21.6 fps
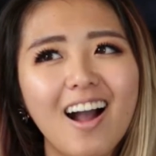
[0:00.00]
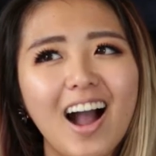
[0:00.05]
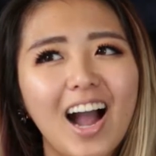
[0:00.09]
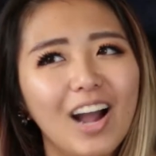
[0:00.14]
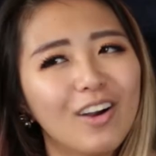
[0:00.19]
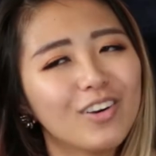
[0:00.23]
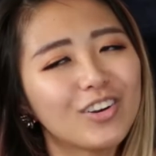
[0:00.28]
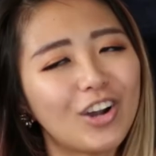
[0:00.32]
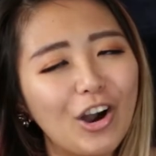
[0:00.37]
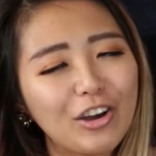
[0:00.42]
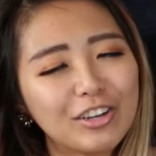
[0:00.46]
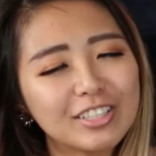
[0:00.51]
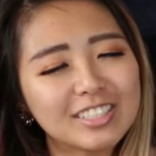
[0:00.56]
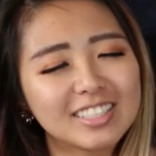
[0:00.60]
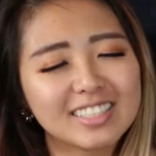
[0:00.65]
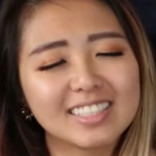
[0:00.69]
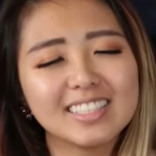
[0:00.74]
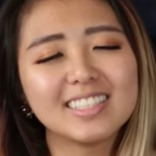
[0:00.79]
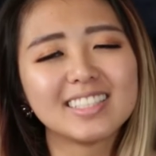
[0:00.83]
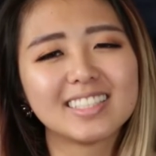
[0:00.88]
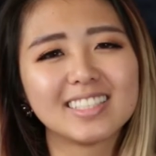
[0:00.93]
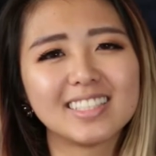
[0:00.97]
I would
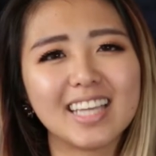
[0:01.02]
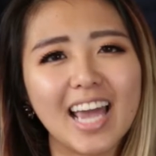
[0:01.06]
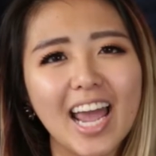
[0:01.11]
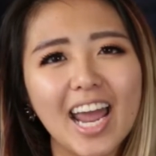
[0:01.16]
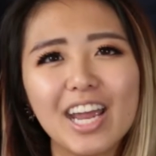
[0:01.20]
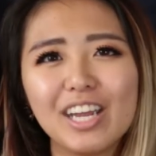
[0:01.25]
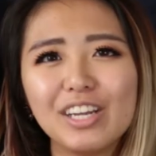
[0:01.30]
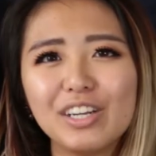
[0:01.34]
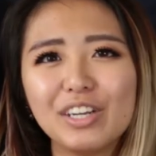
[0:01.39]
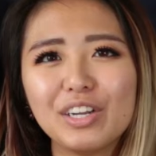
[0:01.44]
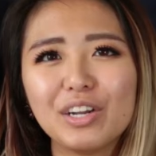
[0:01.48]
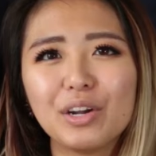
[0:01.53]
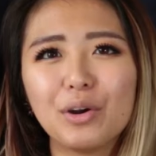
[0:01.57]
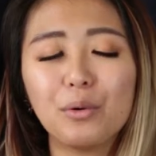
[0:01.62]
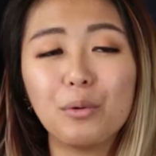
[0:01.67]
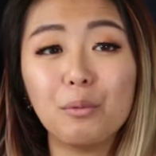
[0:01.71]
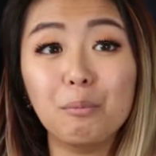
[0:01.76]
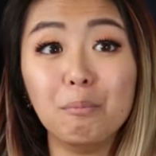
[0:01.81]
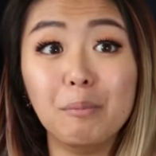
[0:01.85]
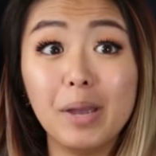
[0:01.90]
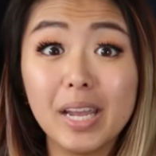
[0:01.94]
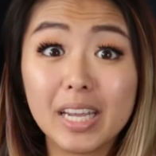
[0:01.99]
honestly say
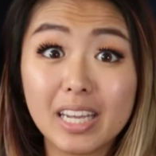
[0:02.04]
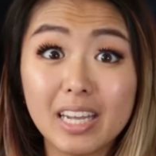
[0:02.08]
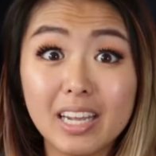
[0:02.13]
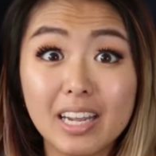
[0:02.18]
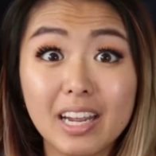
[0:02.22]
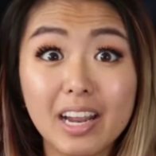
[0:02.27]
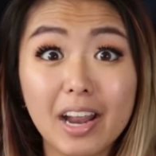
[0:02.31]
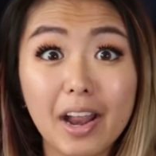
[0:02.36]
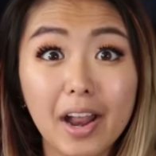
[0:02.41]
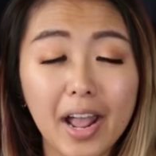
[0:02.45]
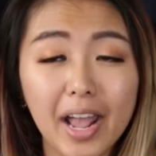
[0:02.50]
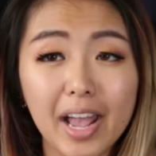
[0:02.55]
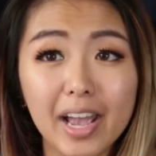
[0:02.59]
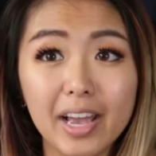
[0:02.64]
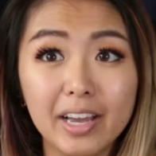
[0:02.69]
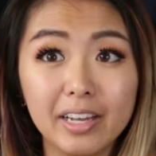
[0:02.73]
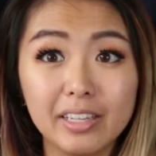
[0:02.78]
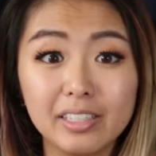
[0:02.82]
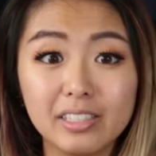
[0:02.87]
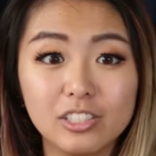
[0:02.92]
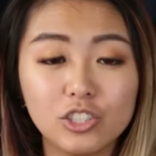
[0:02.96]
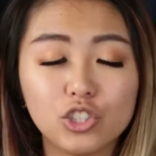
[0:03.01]
making
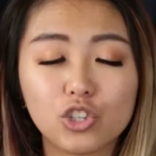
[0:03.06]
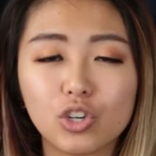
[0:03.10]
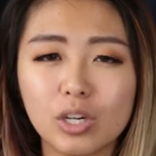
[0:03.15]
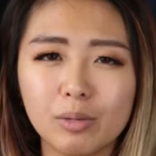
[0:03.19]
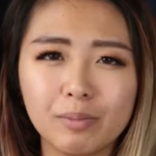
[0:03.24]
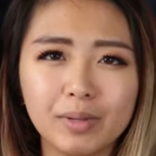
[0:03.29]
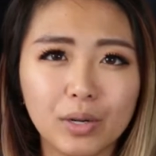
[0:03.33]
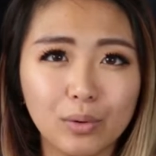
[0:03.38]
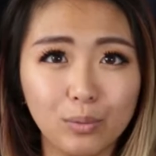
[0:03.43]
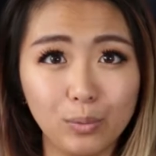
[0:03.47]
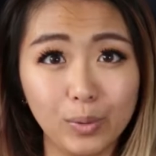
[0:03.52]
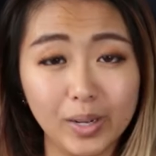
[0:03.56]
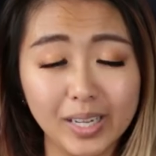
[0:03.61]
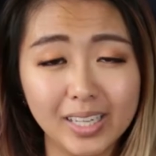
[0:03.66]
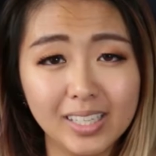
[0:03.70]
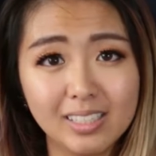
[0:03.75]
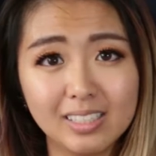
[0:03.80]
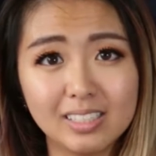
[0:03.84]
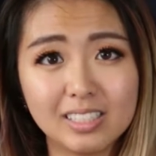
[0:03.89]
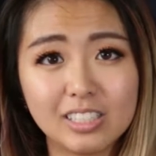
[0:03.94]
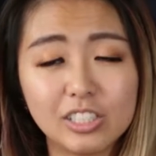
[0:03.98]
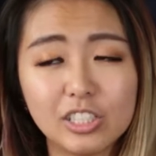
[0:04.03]
and trimming
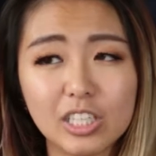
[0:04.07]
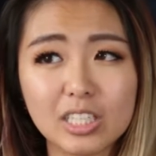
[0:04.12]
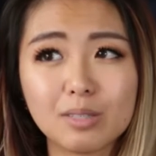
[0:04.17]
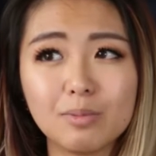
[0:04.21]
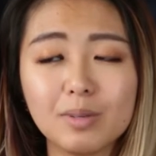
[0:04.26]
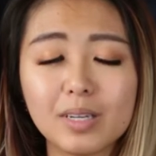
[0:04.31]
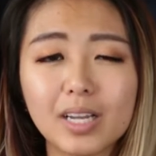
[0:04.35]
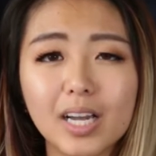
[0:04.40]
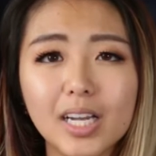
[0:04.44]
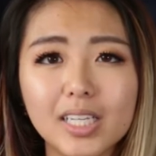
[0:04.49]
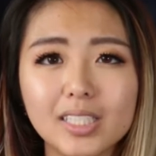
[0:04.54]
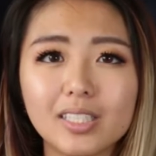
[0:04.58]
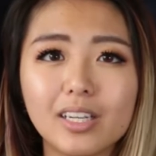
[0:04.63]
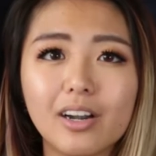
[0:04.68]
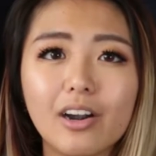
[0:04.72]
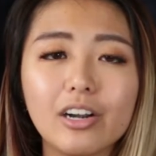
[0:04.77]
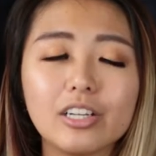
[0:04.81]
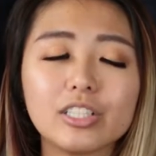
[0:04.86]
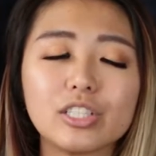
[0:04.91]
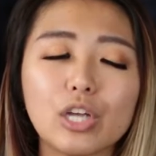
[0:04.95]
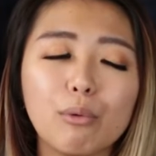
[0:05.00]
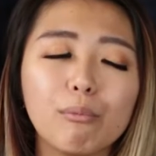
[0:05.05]
wigs just because there
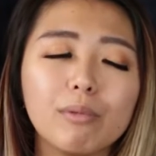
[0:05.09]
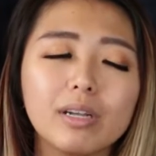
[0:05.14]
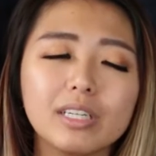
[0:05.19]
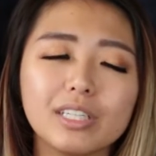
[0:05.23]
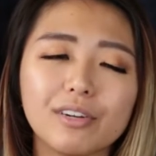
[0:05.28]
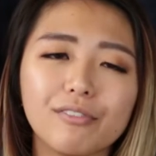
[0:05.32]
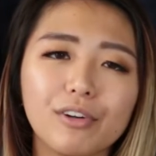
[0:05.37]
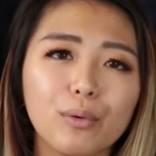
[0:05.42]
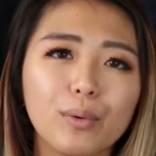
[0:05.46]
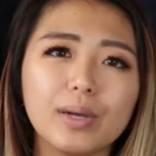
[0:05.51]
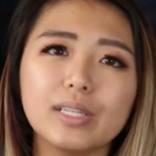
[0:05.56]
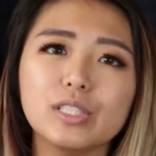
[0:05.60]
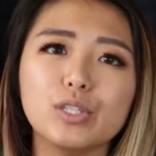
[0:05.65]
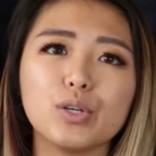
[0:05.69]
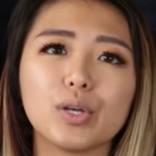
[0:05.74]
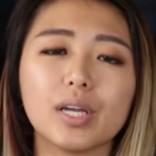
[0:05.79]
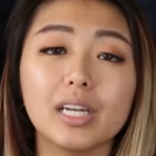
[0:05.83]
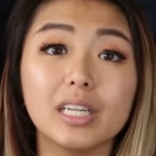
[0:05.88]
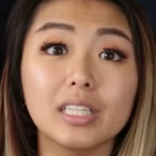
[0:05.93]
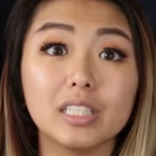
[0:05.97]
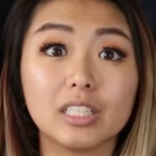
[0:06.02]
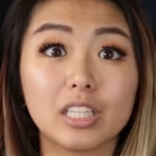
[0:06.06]
are so many different ways you
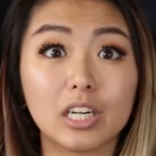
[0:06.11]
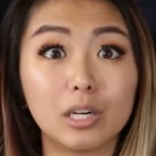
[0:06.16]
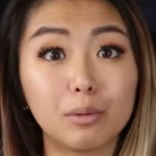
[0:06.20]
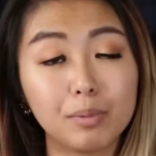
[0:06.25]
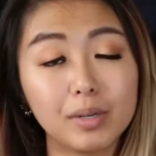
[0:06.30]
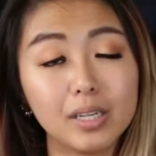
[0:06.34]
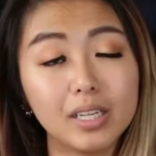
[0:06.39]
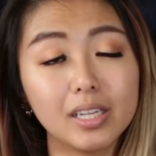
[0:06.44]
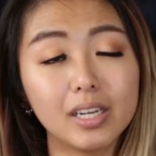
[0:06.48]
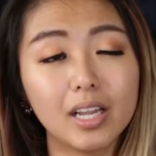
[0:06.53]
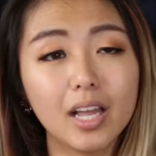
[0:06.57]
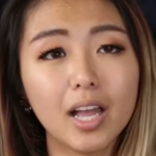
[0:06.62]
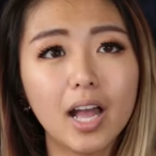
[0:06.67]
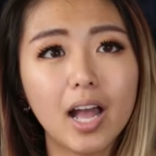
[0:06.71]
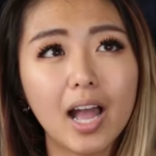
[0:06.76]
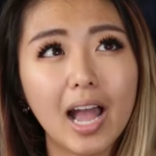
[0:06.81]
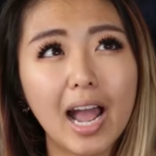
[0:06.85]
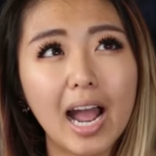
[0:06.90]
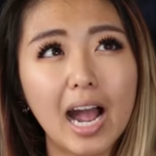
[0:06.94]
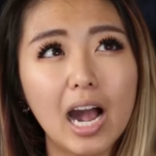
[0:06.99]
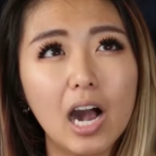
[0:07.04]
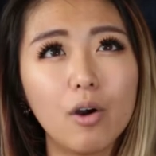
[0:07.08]
can interpret
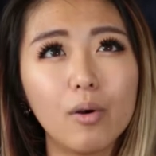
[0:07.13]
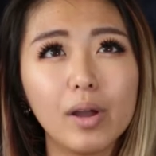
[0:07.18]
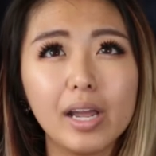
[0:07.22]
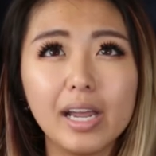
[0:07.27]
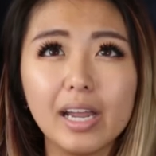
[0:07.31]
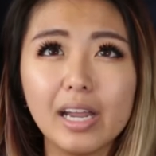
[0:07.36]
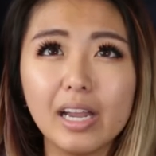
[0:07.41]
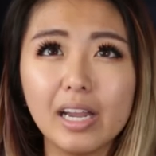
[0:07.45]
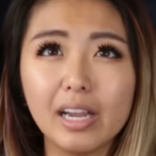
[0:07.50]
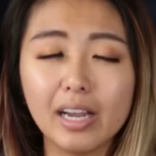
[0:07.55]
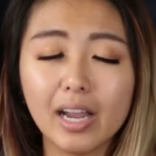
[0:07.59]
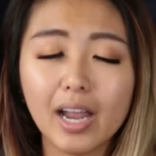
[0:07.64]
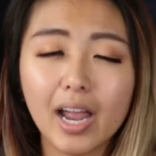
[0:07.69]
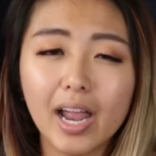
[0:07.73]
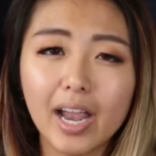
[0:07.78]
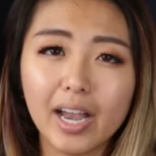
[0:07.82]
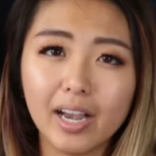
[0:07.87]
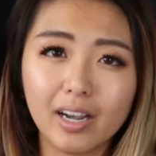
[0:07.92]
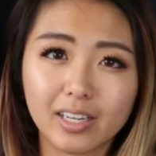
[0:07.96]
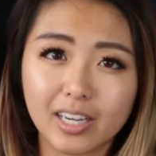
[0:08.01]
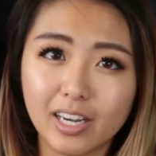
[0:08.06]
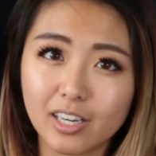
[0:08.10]
how a
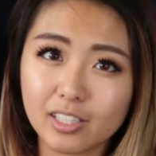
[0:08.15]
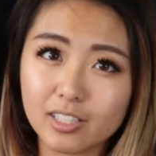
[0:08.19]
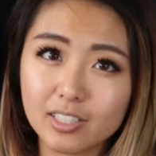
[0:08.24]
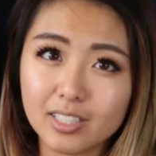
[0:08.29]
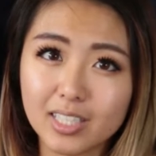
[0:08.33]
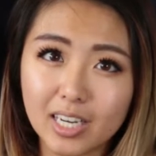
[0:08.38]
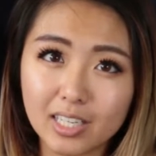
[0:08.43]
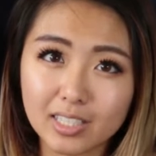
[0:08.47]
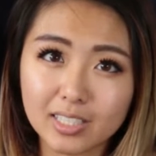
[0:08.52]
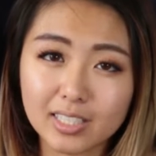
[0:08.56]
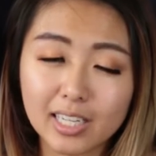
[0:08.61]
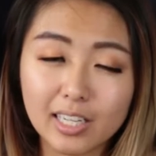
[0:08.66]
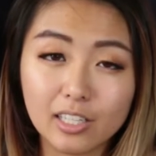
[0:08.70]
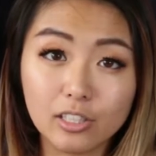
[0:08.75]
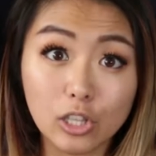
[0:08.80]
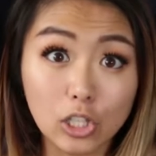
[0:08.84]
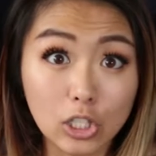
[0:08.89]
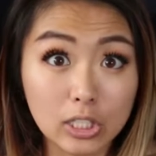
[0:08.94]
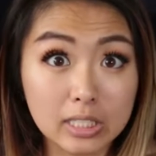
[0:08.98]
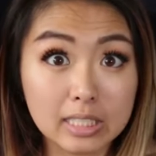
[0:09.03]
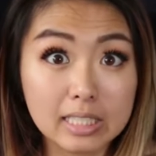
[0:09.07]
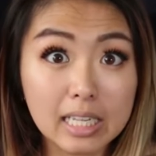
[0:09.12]
character's hairstyle
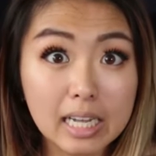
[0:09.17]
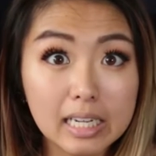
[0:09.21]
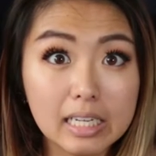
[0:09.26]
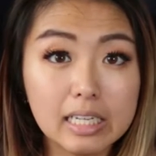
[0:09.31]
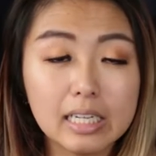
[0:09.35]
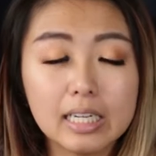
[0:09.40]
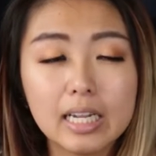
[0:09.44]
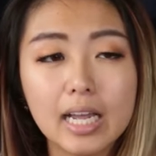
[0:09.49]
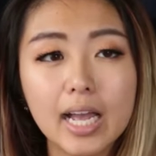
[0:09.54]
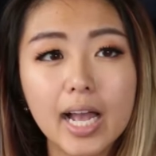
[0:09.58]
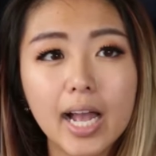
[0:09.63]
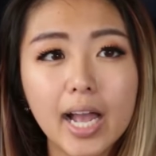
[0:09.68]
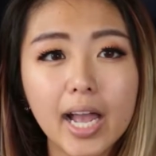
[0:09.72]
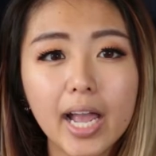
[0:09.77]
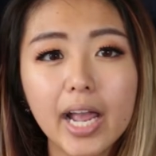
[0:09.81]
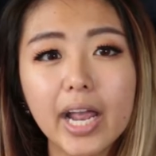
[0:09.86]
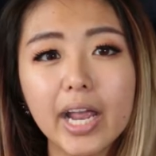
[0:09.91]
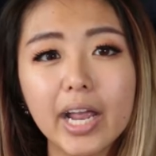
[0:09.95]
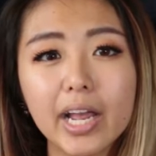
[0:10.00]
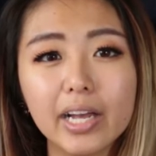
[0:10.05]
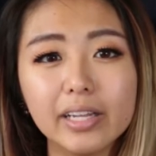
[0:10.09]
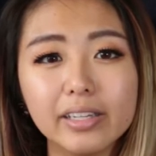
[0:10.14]
looks like,
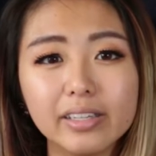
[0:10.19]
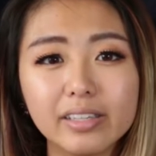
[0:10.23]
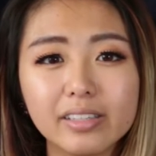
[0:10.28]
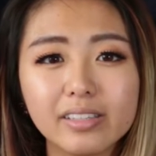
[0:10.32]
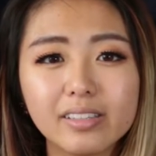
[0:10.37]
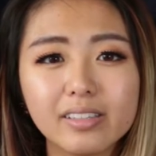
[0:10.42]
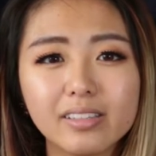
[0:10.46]
and